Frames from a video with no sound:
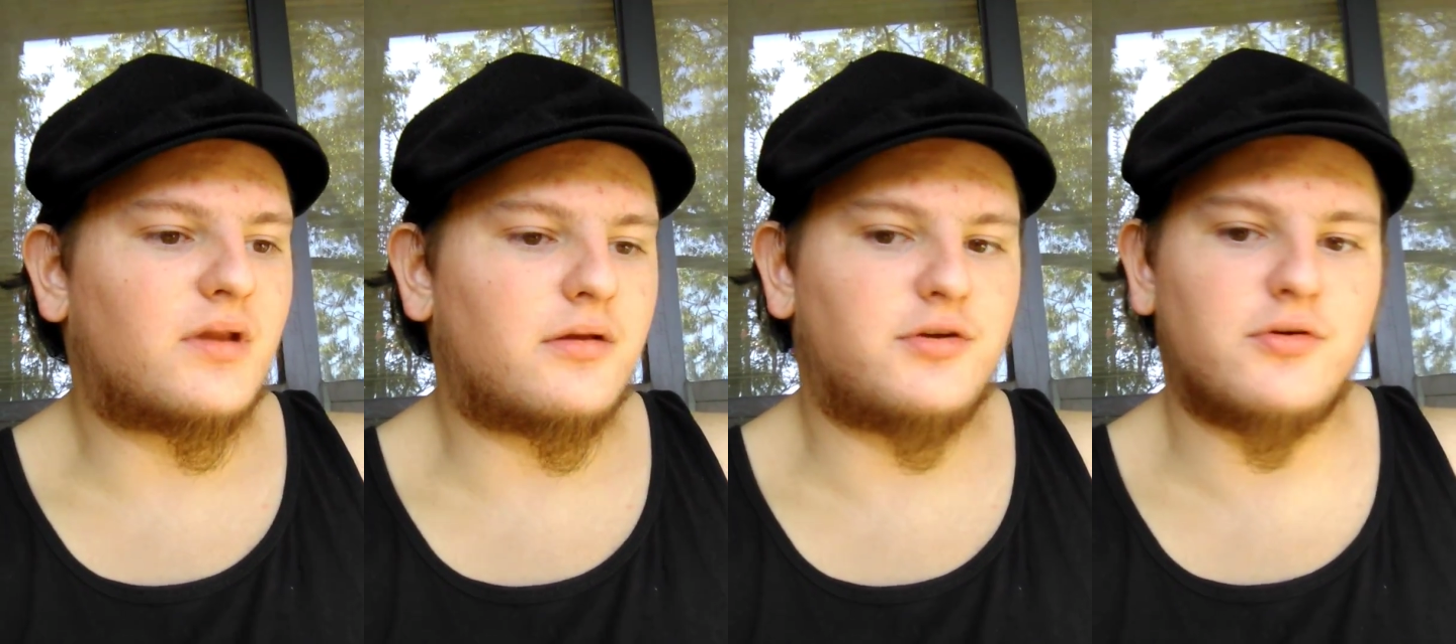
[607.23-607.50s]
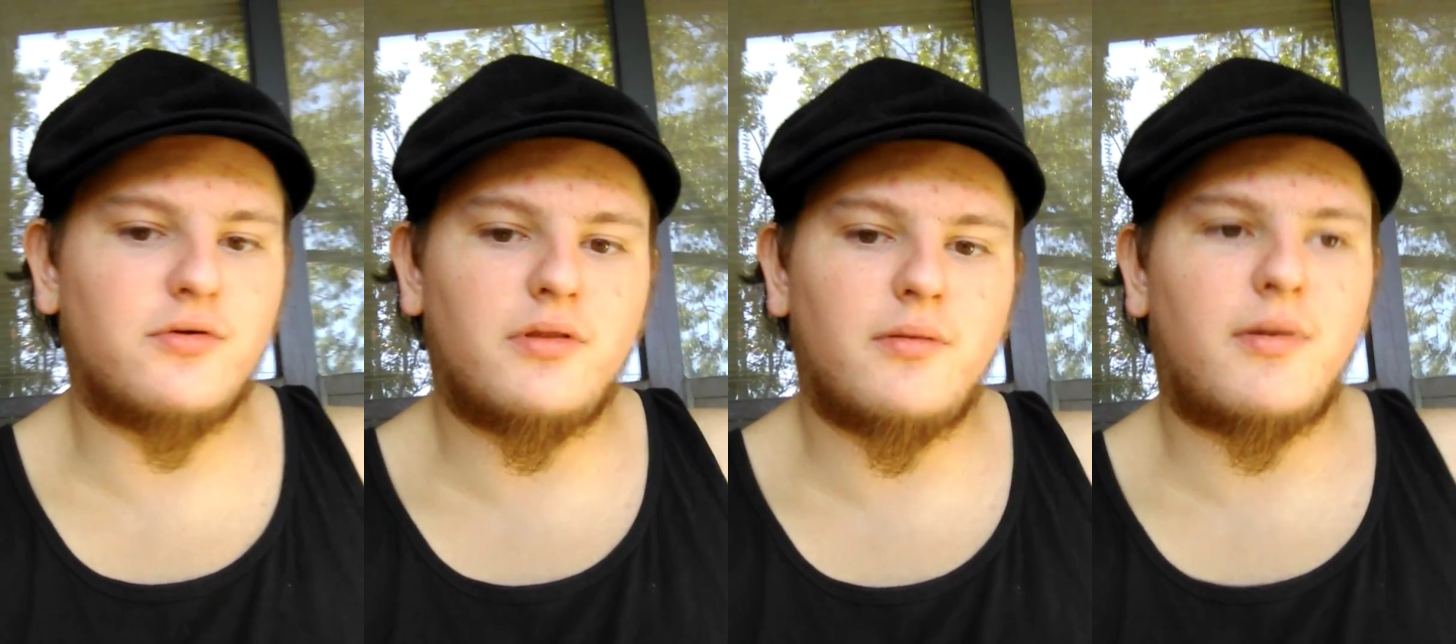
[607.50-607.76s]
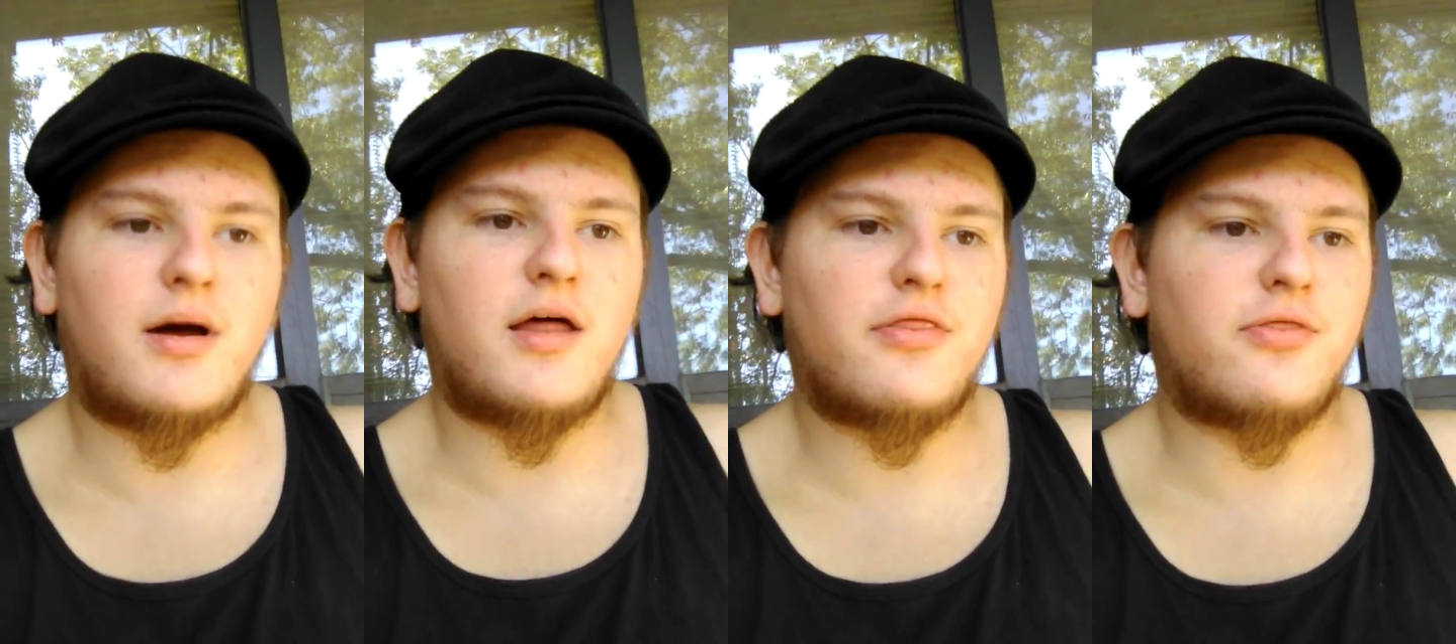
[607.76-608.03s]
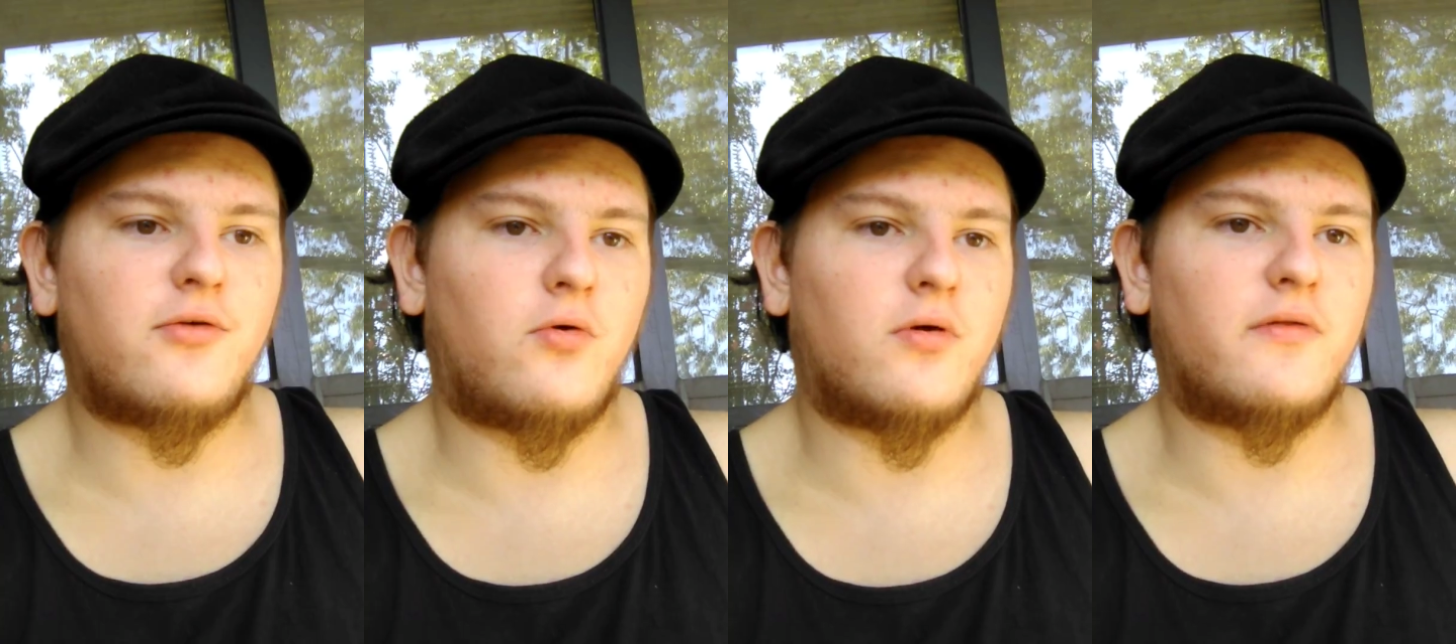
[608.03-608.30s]
during the month,
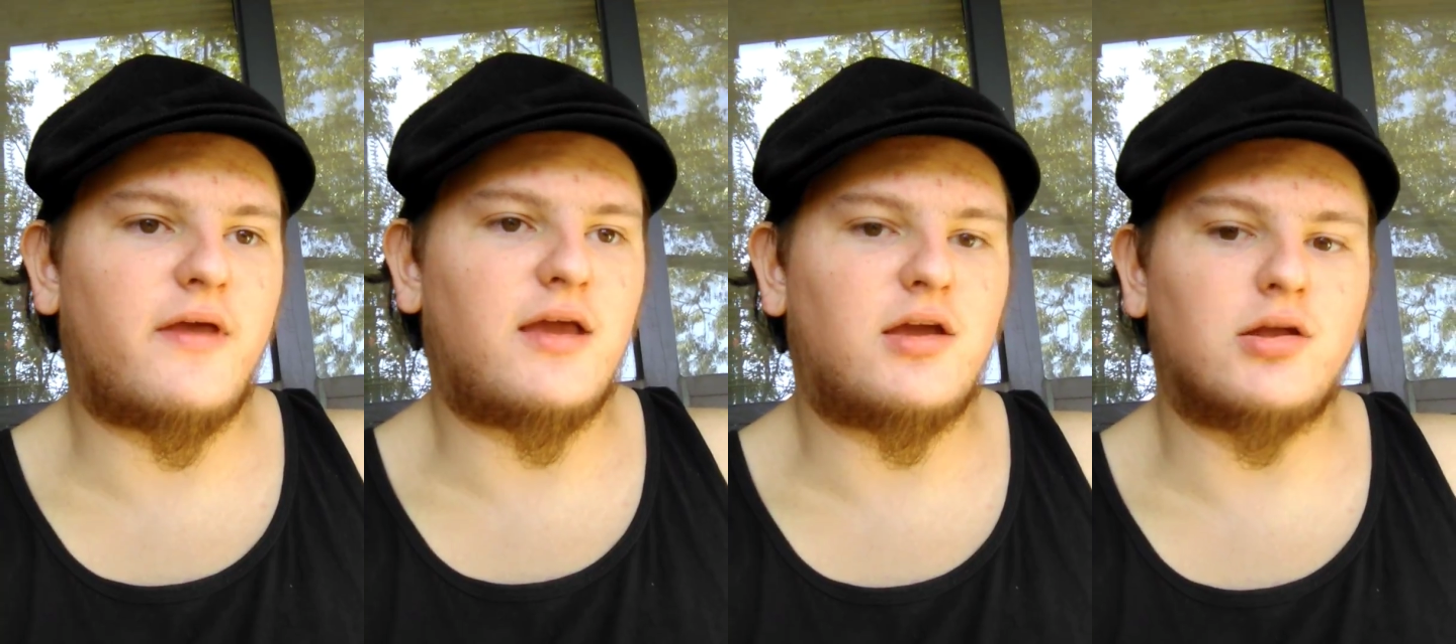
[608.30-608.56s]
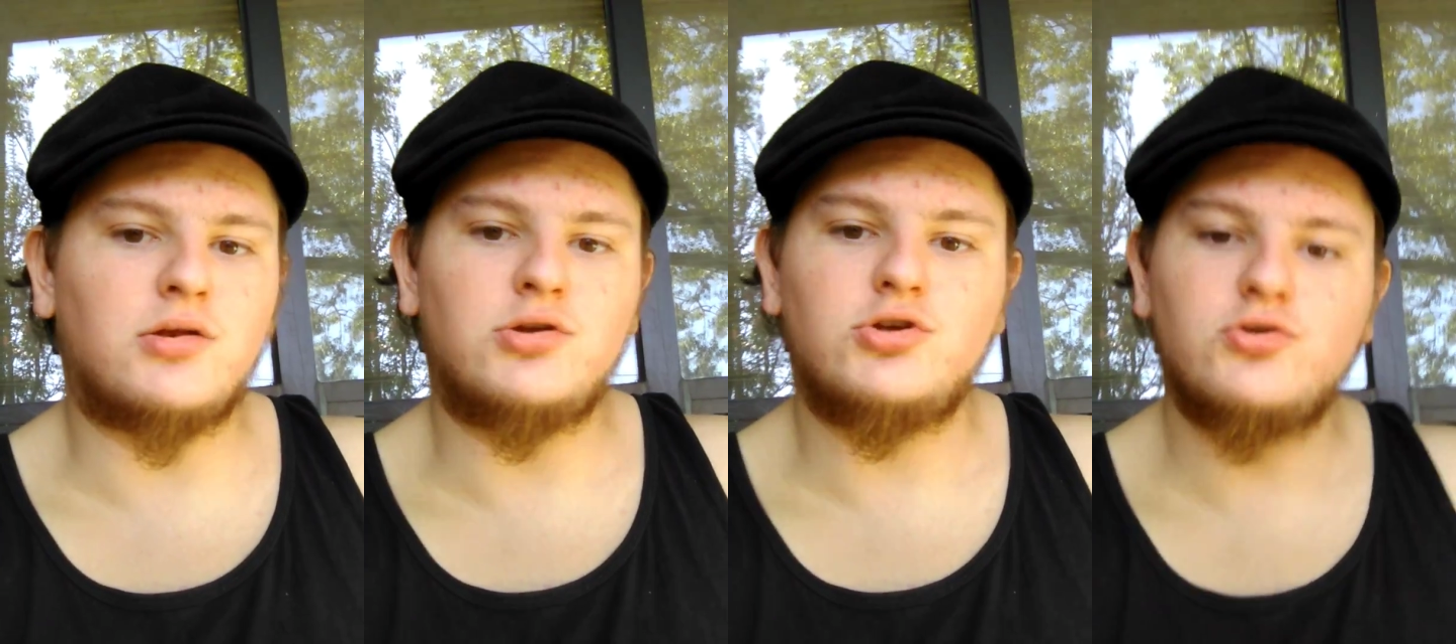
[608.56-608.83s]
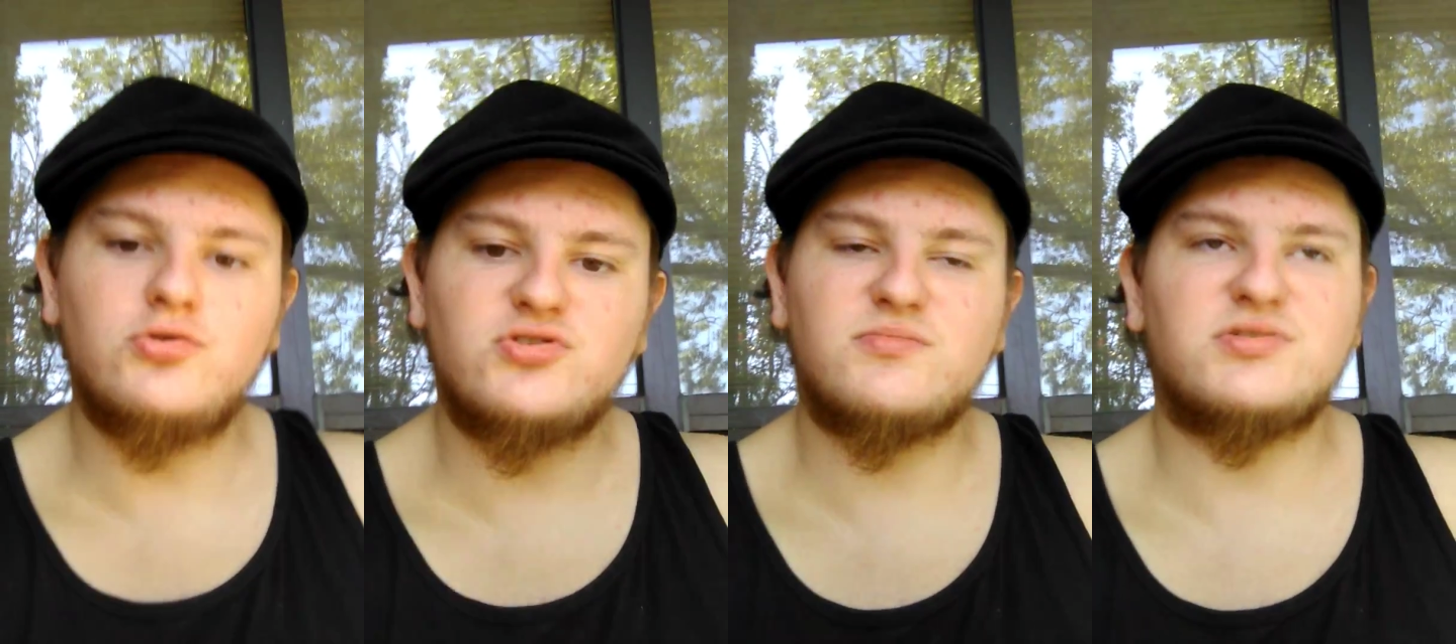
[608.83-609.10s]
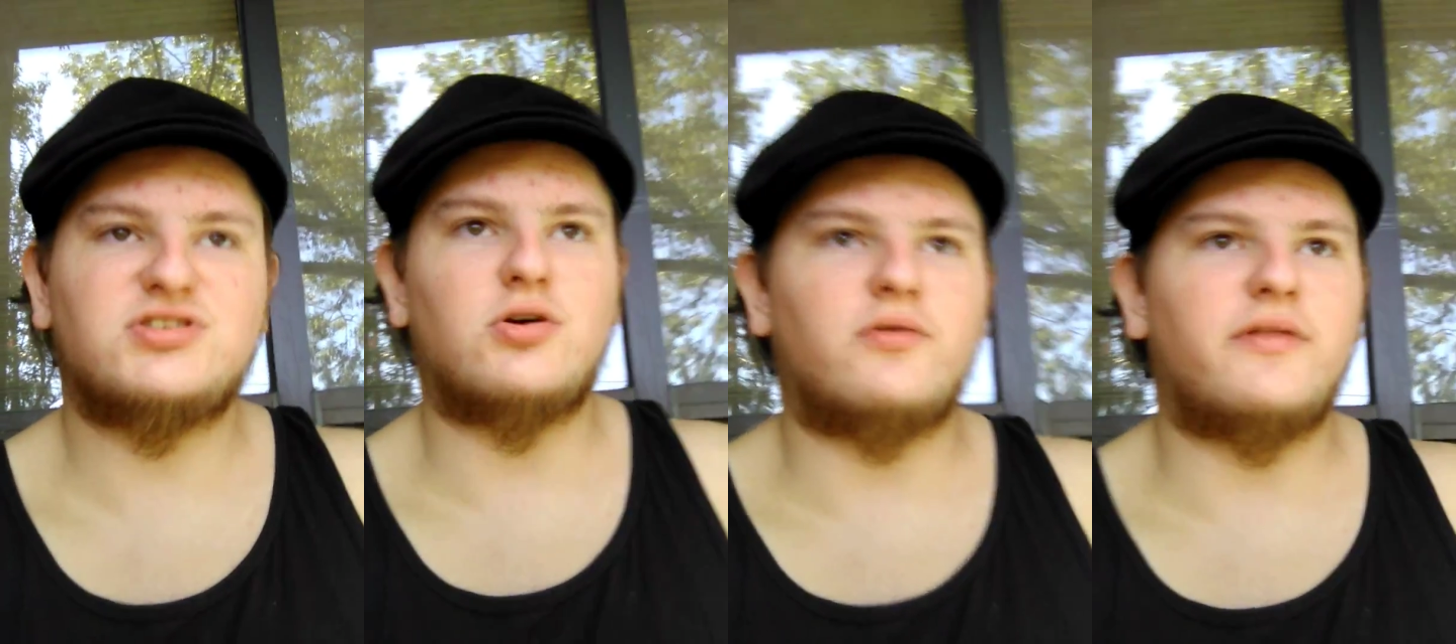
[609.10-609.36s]
or they can
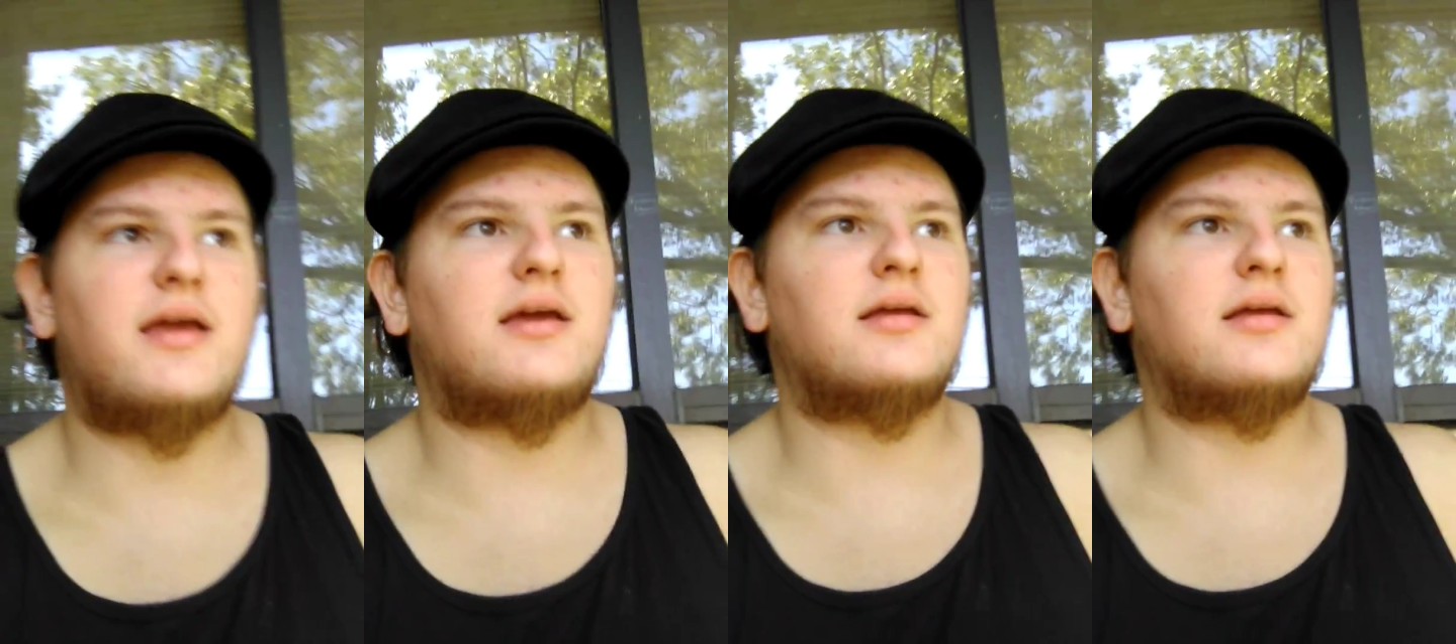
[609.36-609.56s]
they